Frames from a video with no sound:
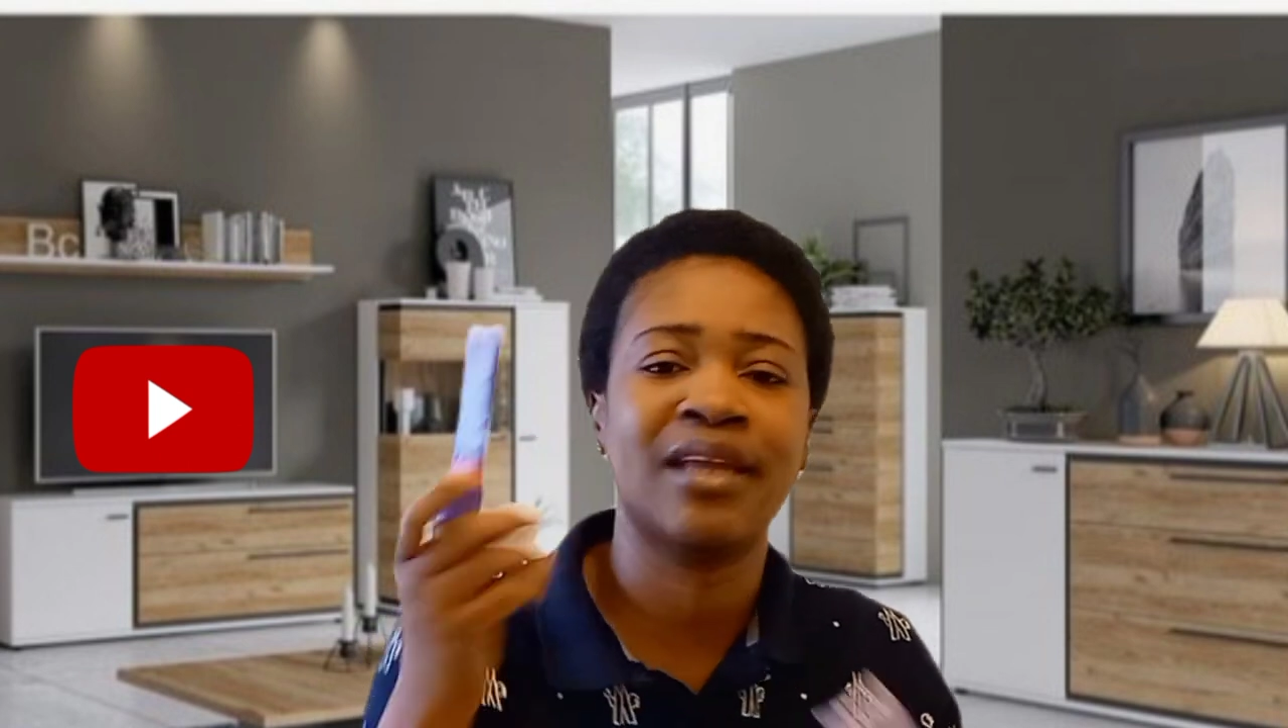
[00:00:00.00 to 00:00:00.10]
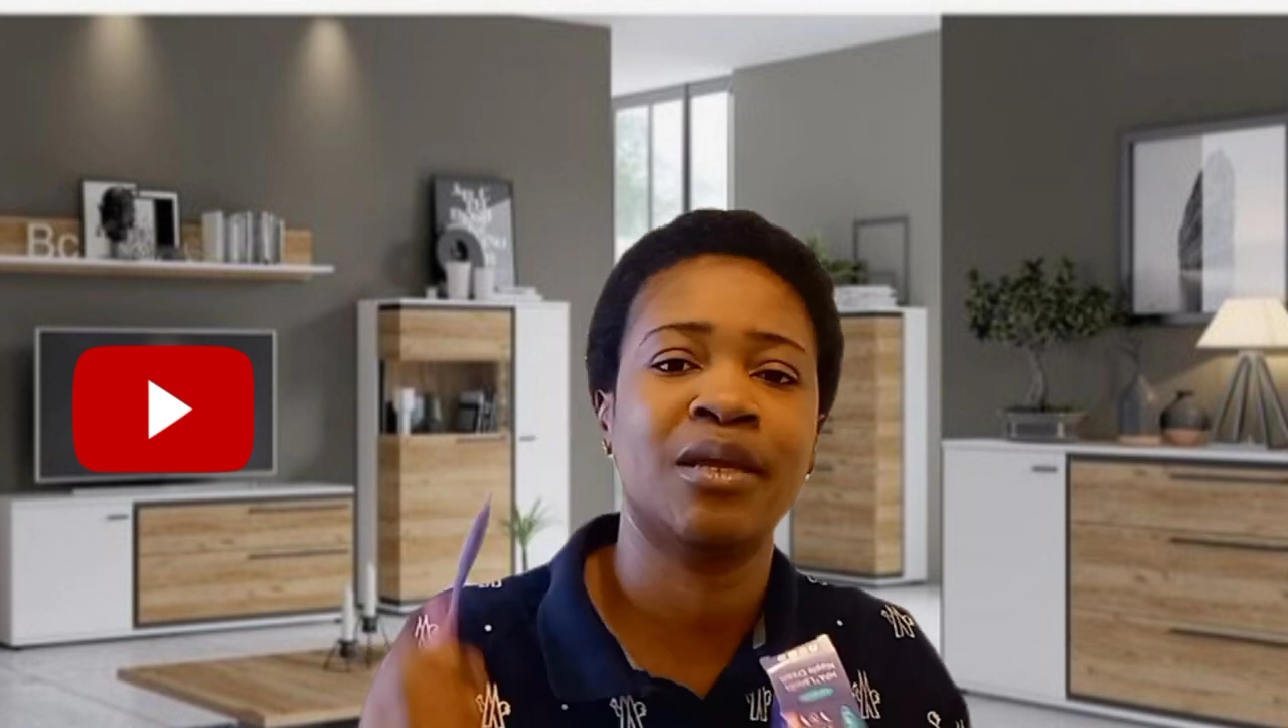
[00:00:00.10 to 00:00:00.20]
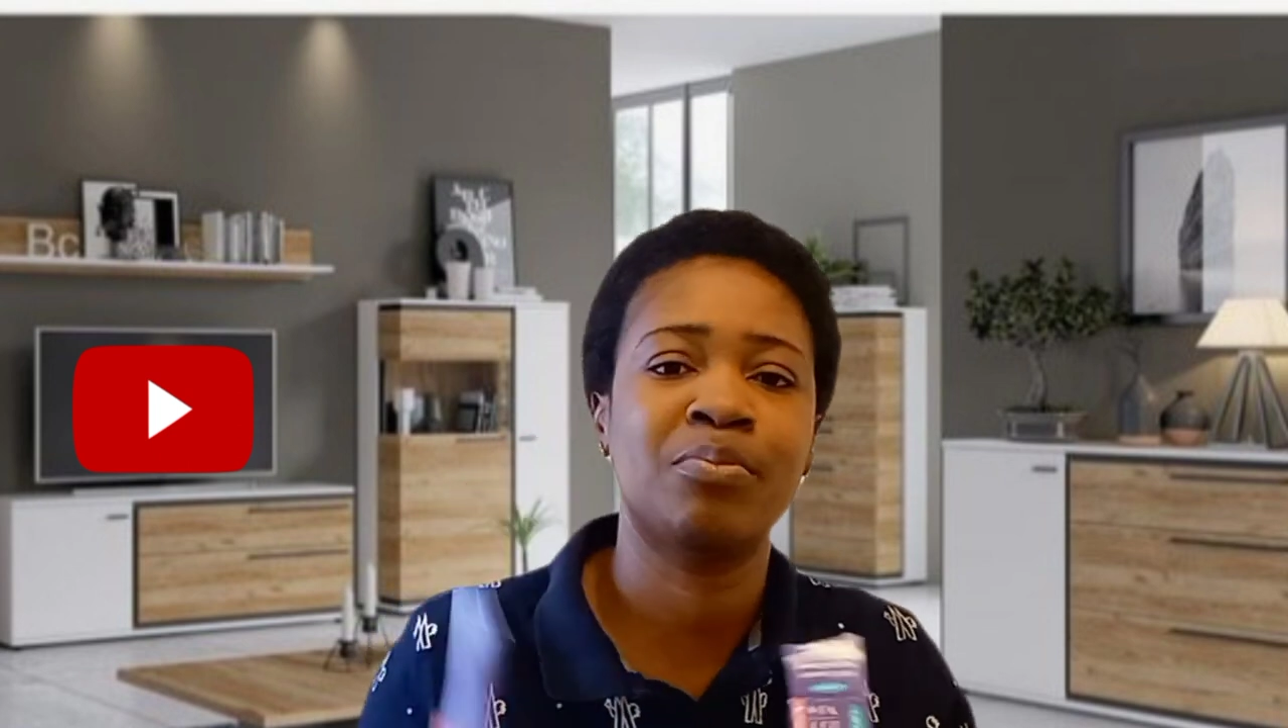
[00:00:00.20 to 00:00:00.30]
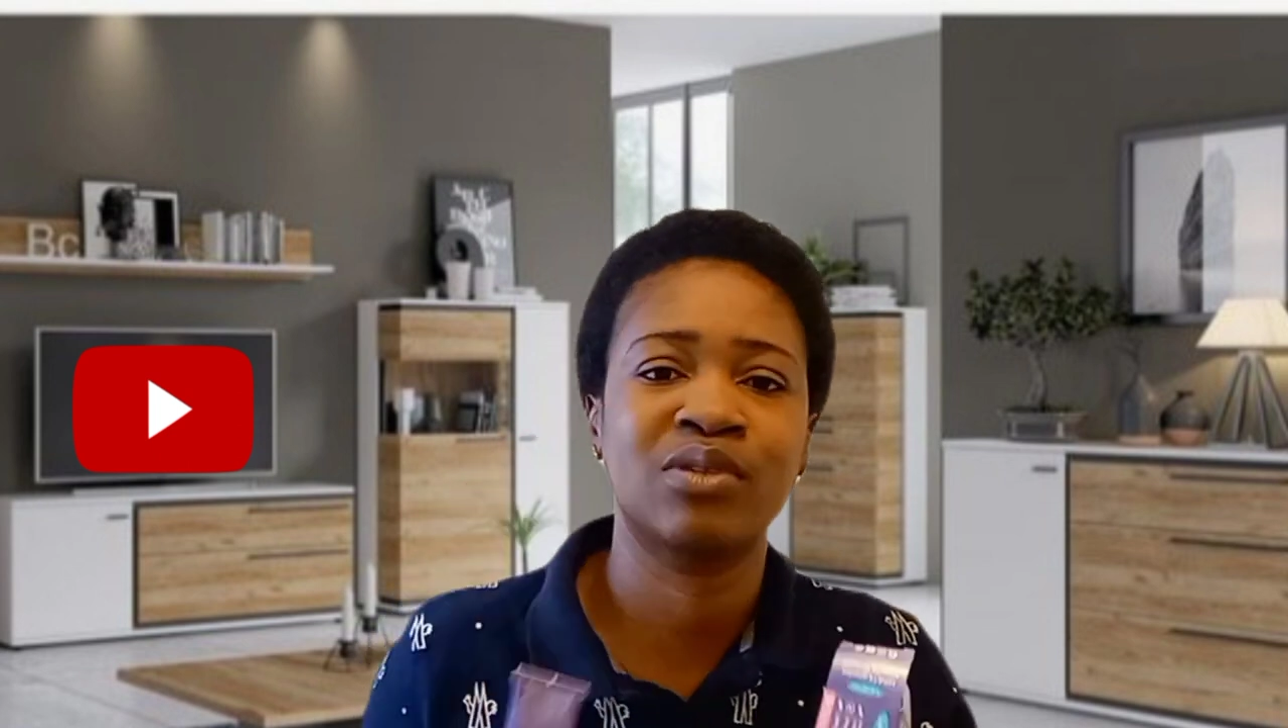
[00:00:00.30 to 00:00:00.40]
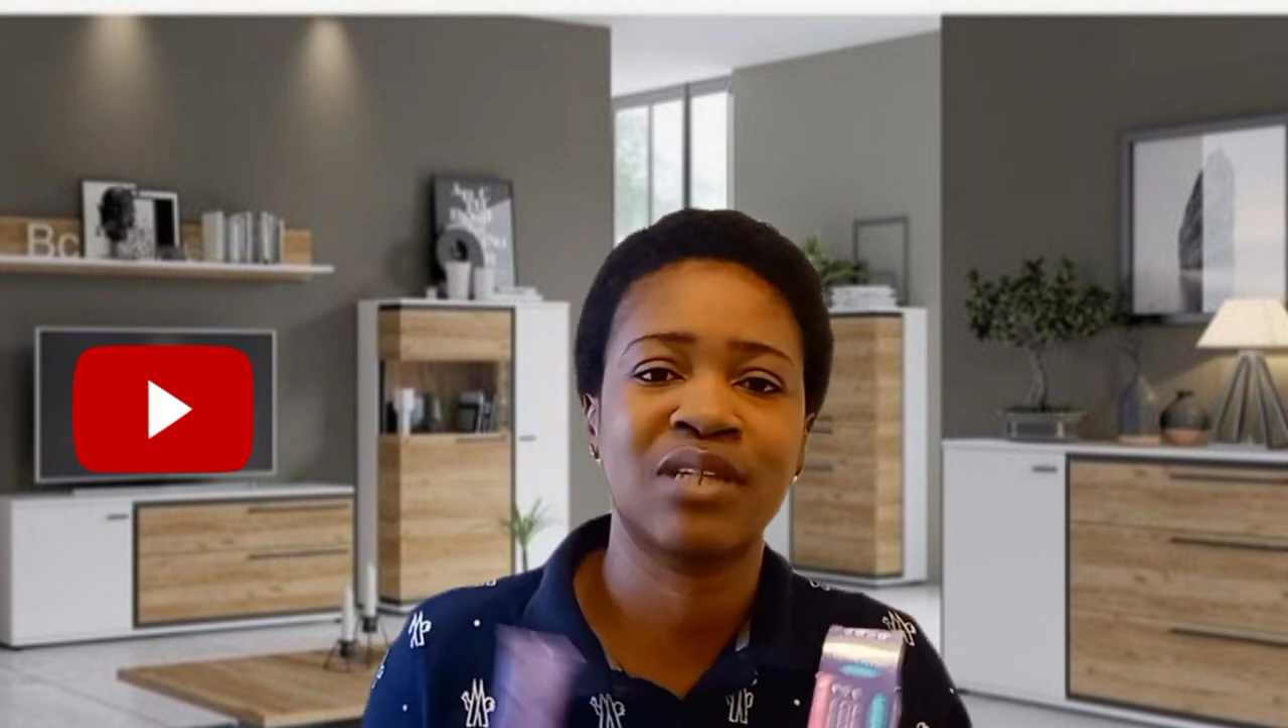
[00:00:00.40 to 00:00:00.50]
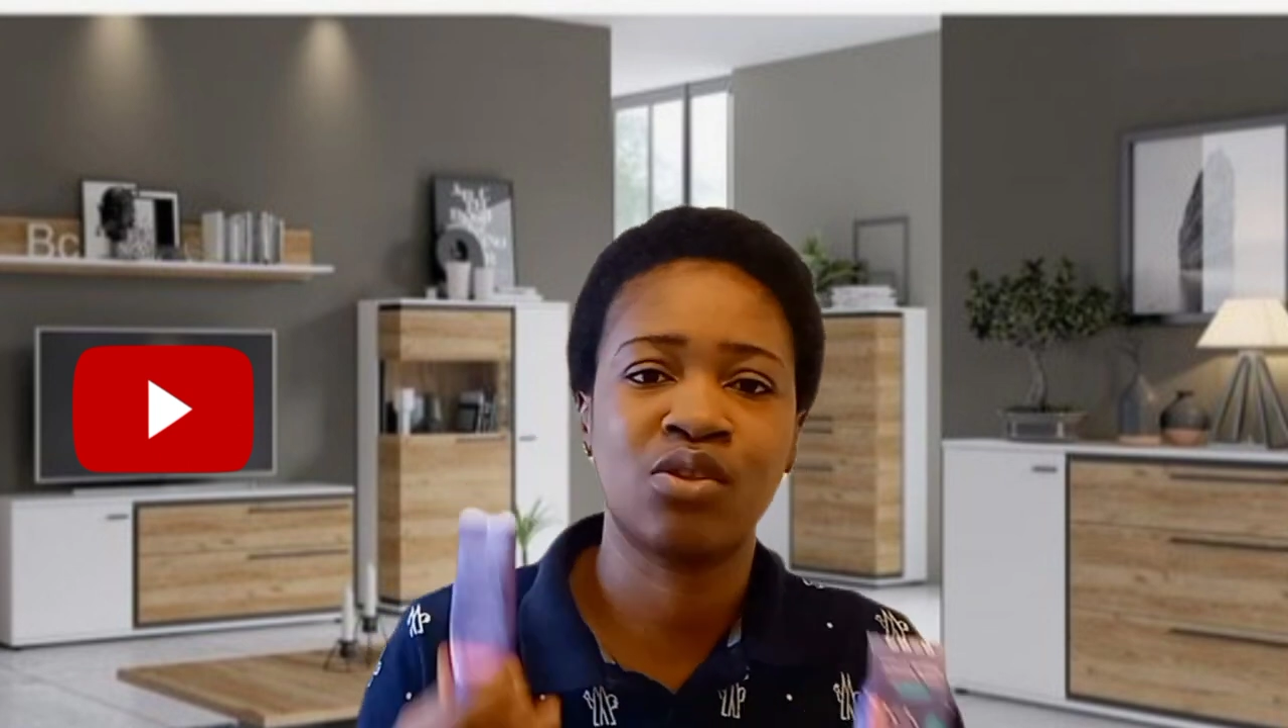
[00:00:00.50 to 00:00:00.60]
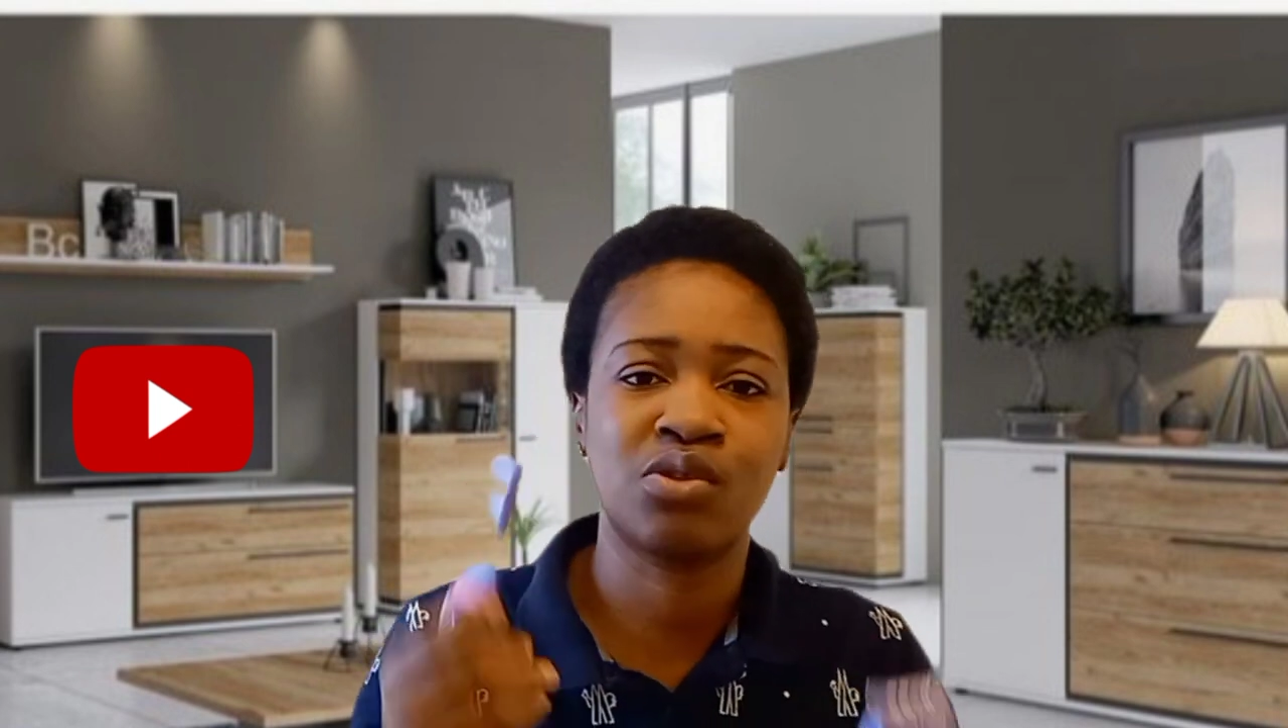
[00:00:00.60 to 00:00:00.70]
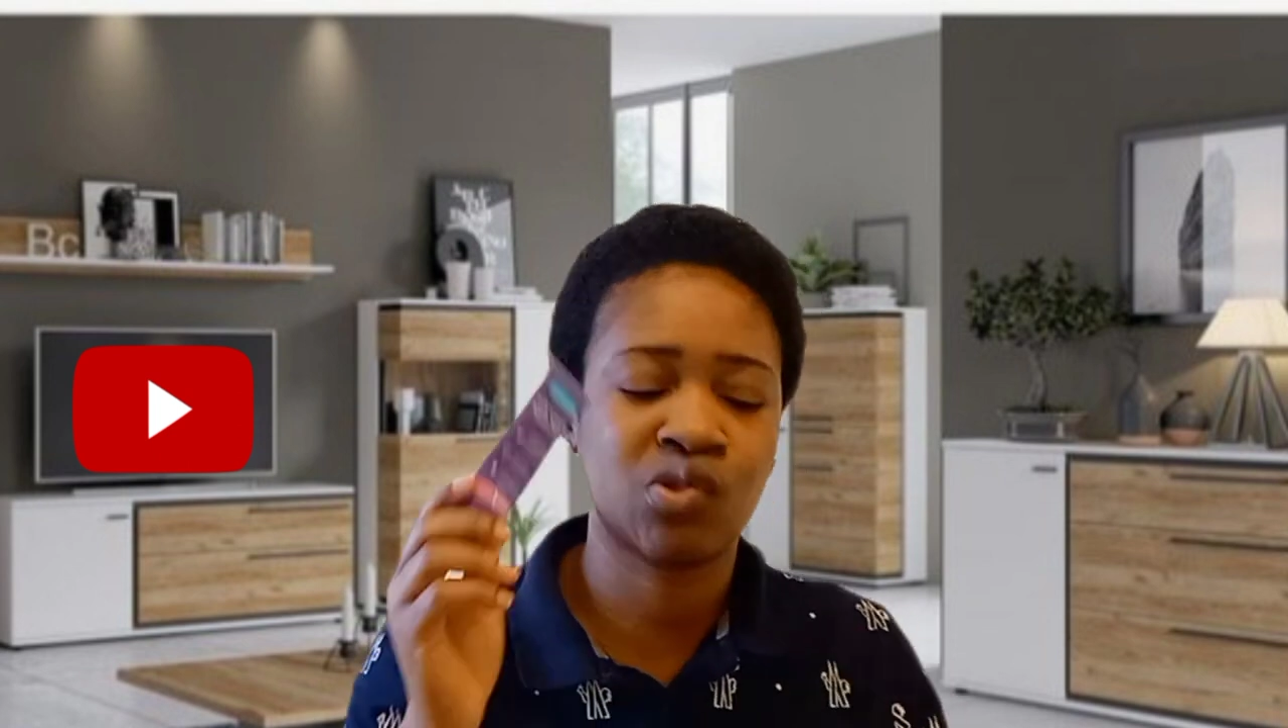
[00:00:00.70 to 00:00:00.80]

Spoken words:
nipples are not